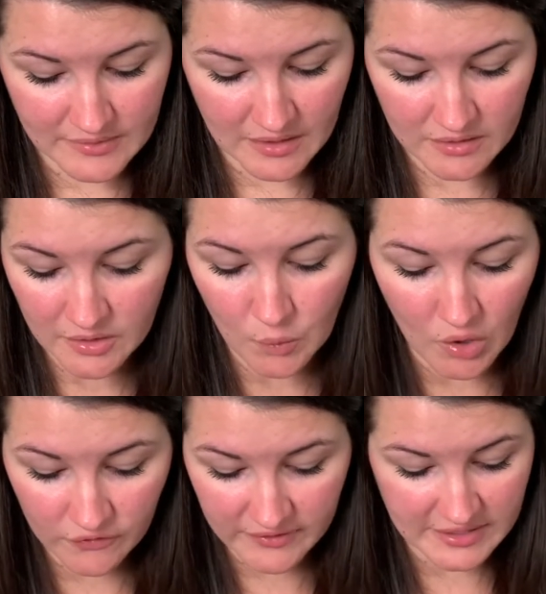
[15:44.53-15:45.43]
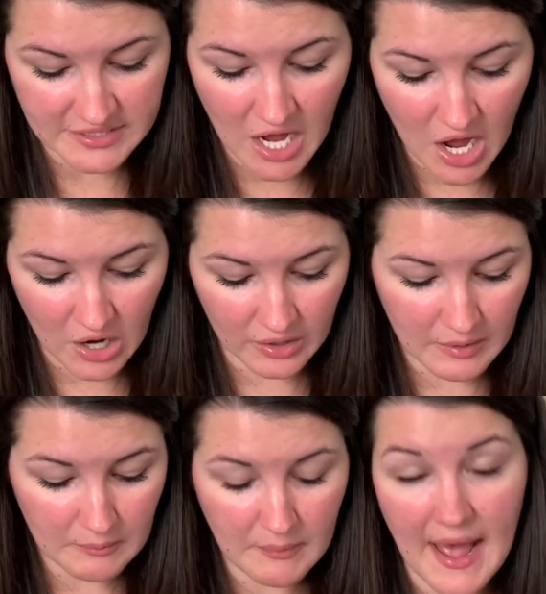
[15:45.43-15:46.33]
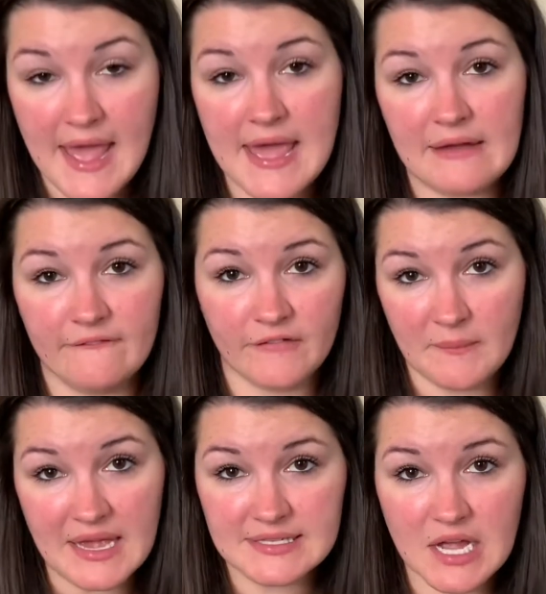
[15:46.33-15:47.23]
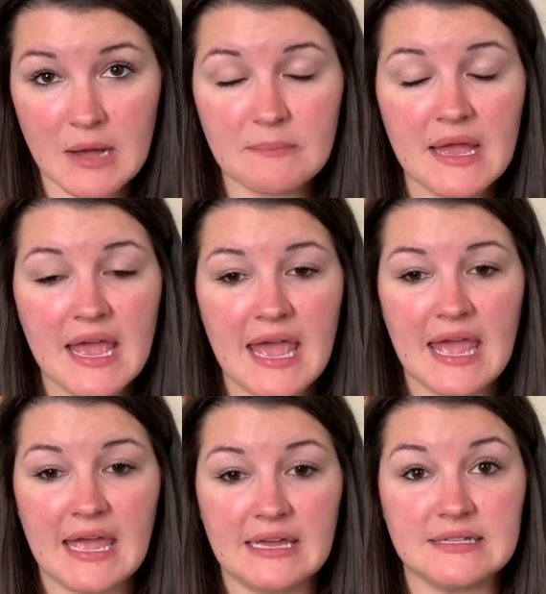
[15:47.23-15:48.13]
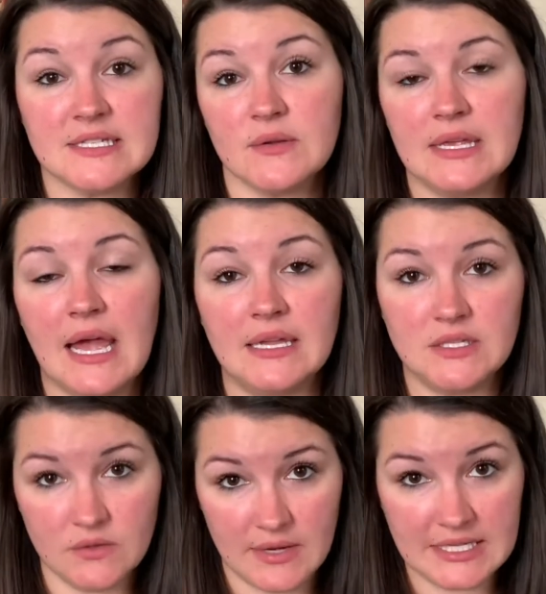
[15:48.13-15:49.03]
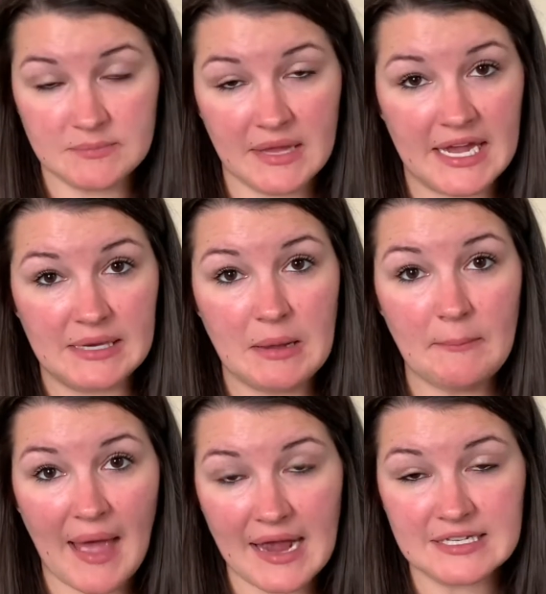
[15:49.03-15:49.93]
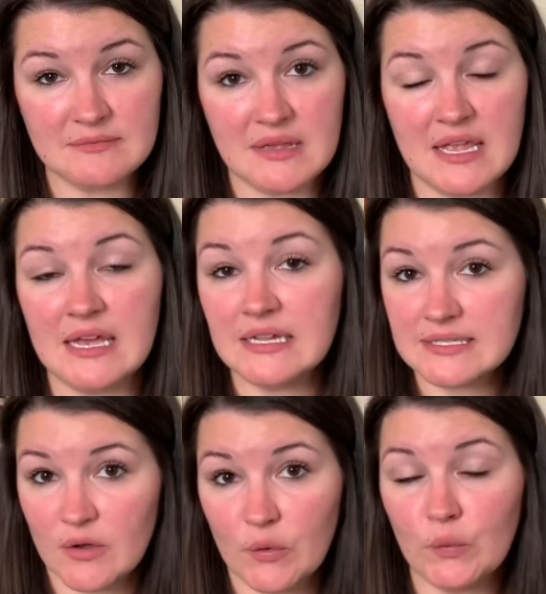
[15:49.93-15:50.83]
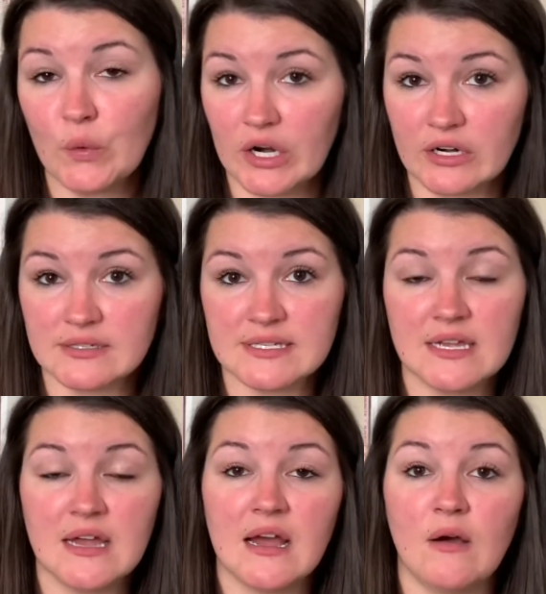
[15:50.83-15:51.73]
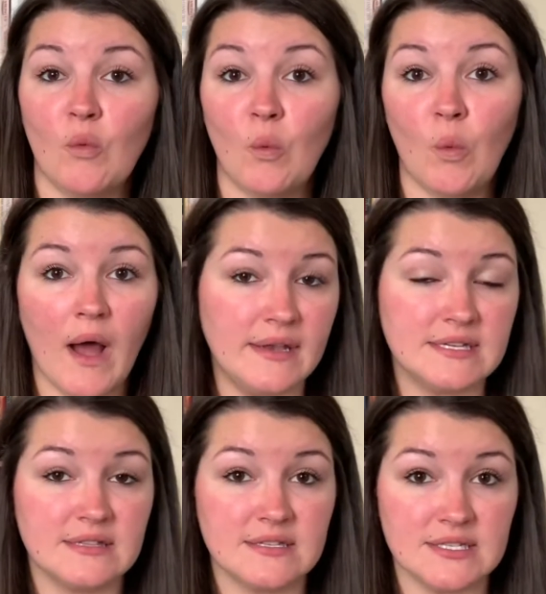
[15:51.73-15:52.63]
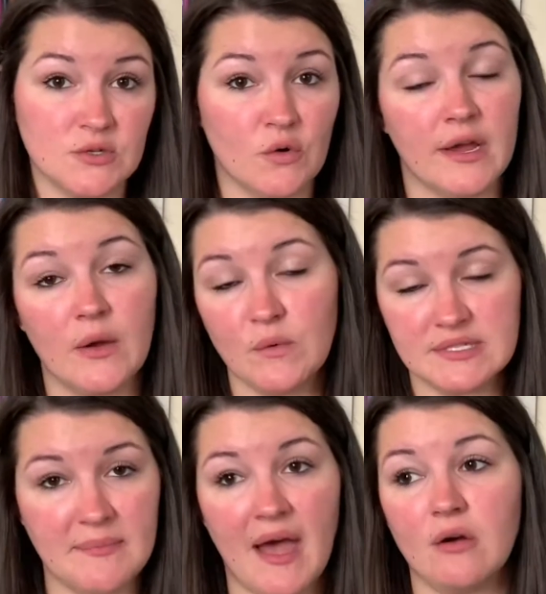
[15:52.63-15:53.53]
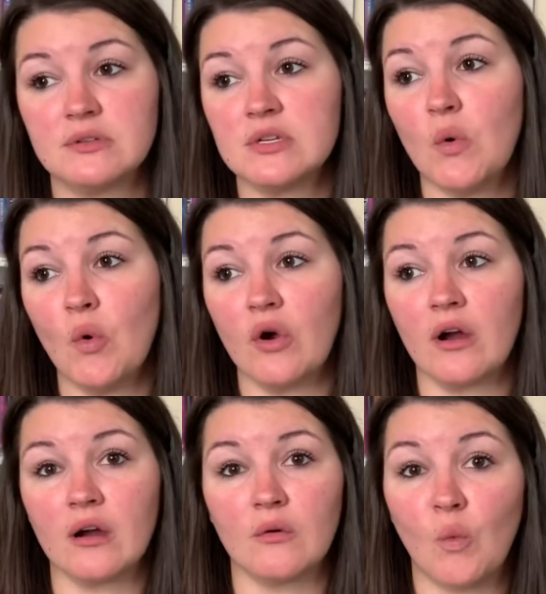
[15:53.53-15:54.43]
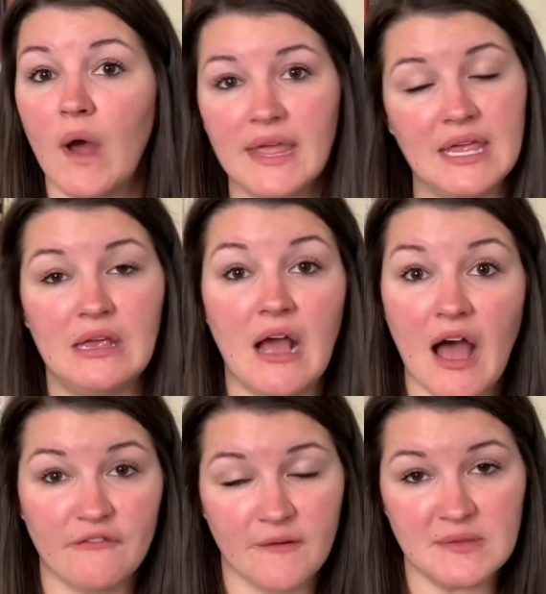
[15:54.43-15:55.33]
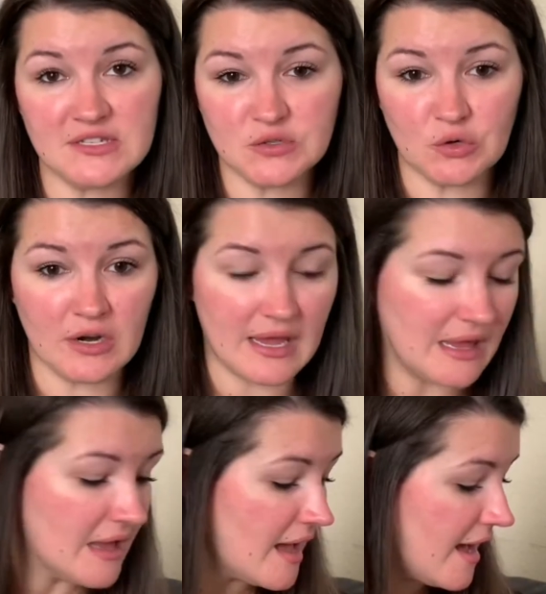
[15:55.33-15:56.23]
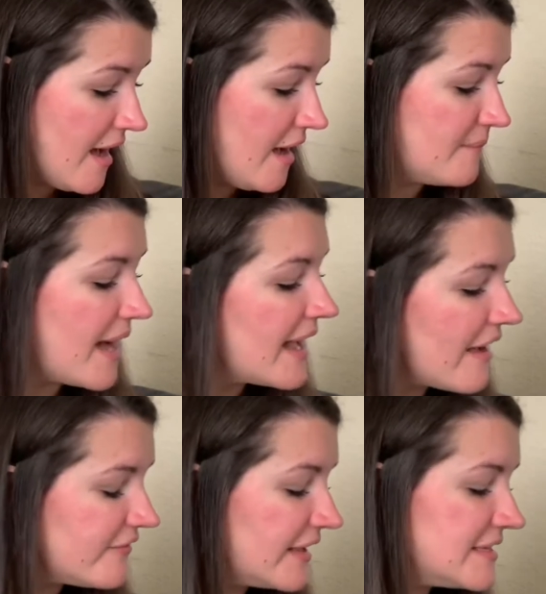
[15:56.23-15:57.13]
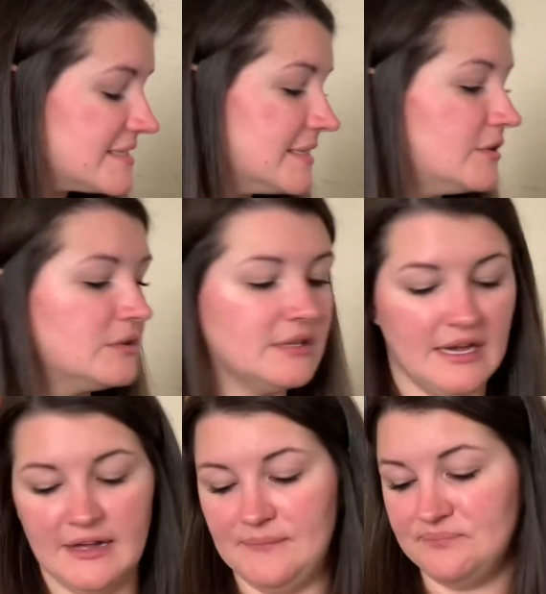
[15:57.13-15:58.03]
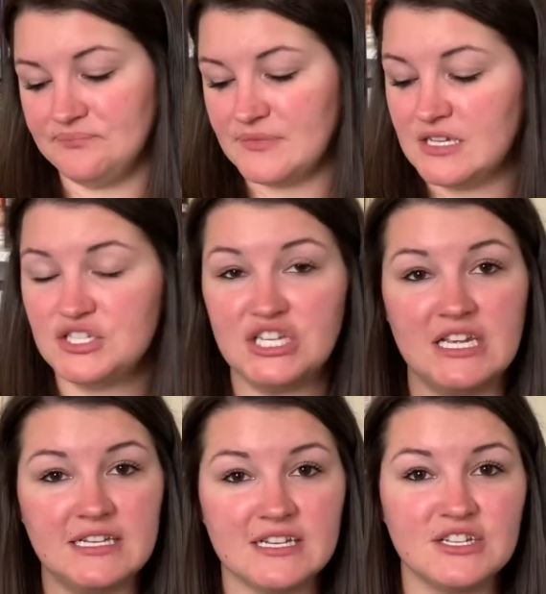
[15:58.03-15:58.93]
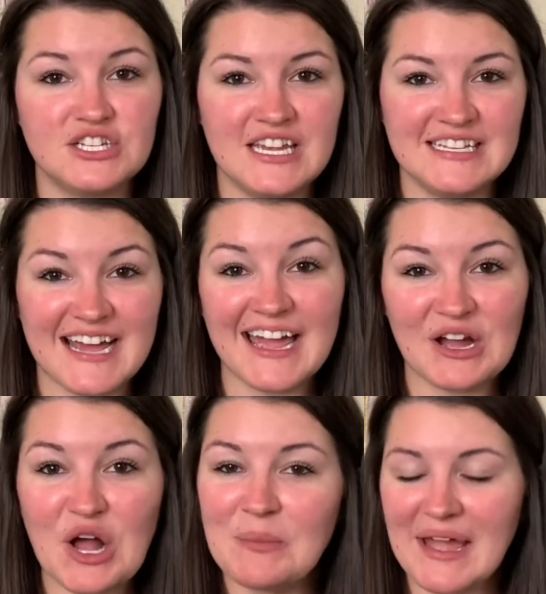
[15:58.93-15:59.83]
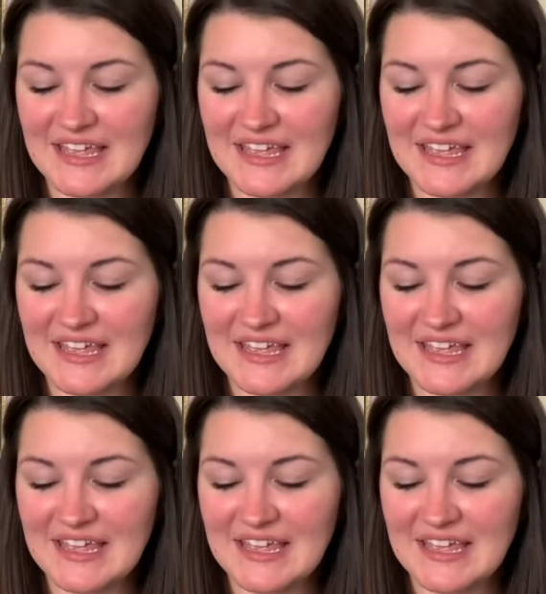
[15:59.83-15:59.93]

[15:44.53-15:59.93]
The Wolf and the Dog from Aesop, and so he had to explain back to me in his own words what the story was about or what he got from the story. I have like this little cheat sheet I call back